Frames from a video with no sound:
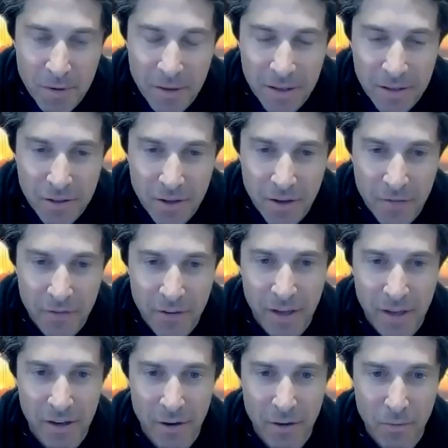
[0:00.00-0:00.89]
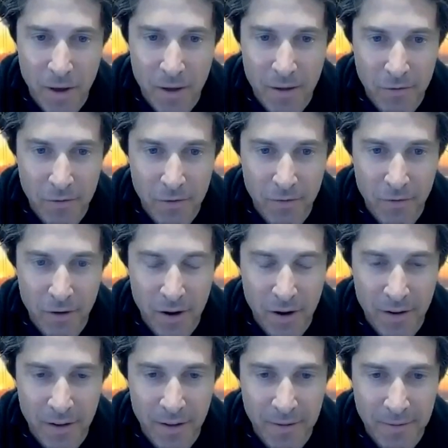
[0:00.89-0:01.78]
of that stuff get unwound on
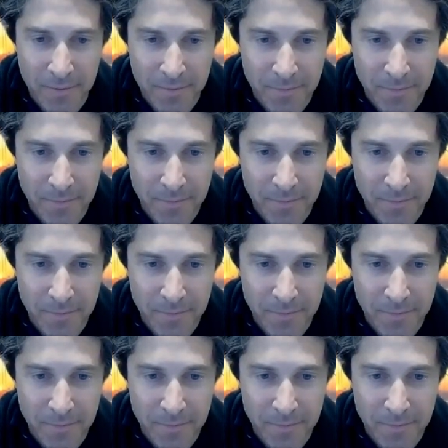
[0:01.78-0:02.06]
Friday?